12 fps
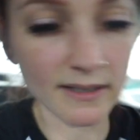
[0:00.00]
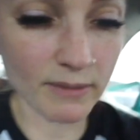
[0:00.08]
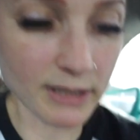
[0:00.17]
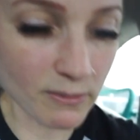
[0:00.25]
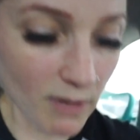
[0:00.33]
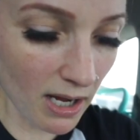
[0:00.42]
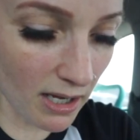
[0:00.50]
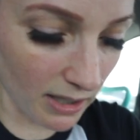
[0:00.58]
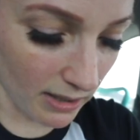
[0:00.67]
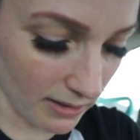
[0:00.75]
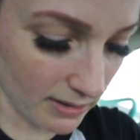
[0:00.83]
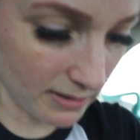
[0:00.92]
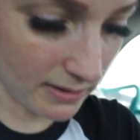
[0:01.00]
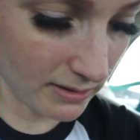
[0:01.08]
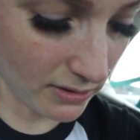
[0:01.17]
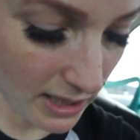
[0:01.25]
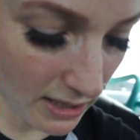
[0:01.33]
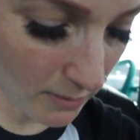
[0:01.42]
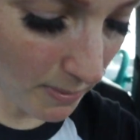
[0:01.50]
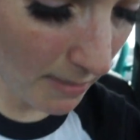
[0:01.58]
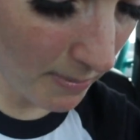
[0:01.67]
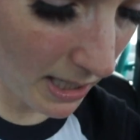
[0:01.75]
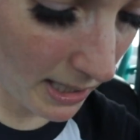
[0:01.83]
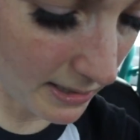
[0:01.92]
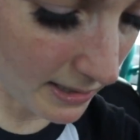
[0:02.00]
What's wrong? Drink your bubba.